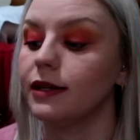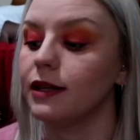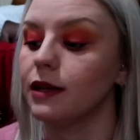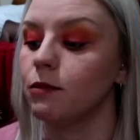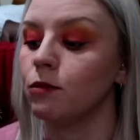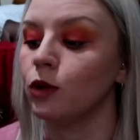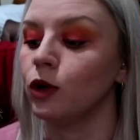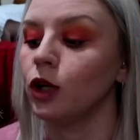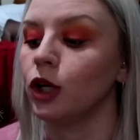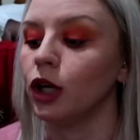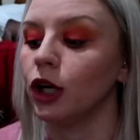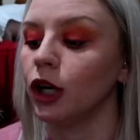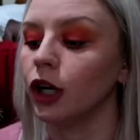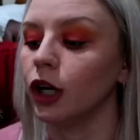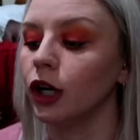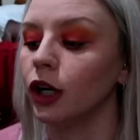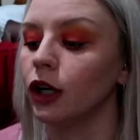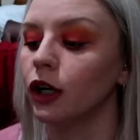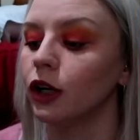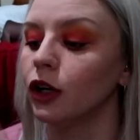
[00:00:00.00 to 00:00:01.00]

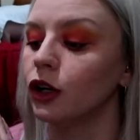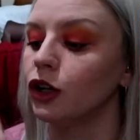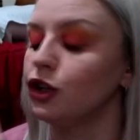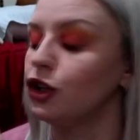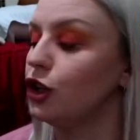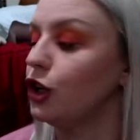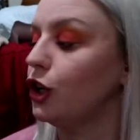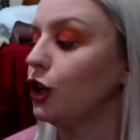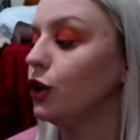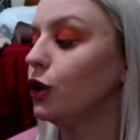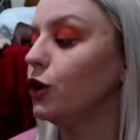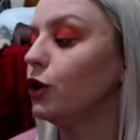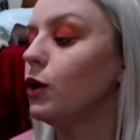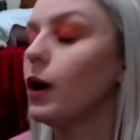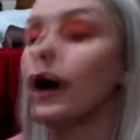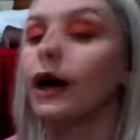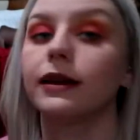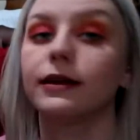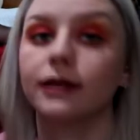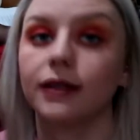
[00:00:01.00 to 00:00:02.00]
similar
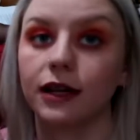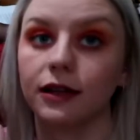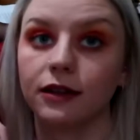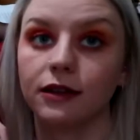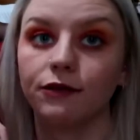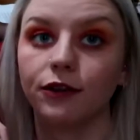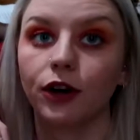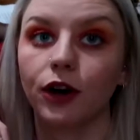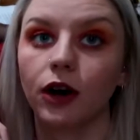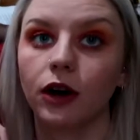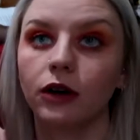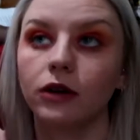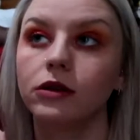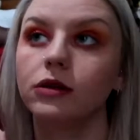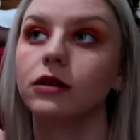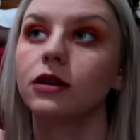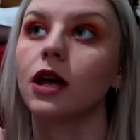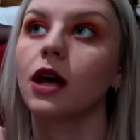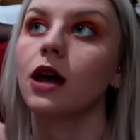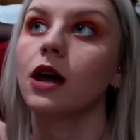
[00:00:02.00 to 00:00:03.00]
to Six of
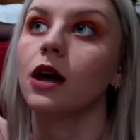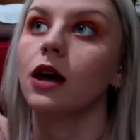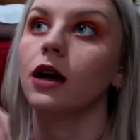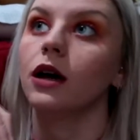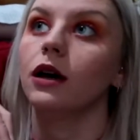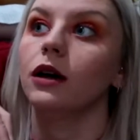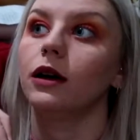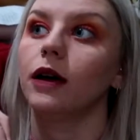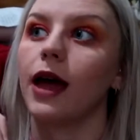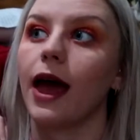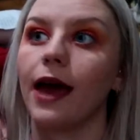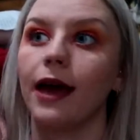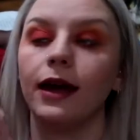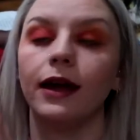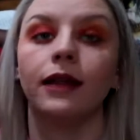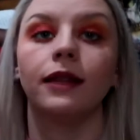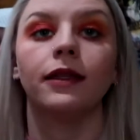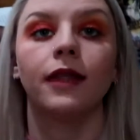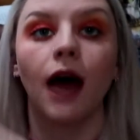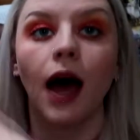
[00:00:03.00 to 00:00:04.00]
Crows
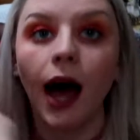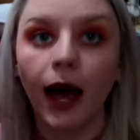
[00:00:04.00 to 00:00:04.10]
in the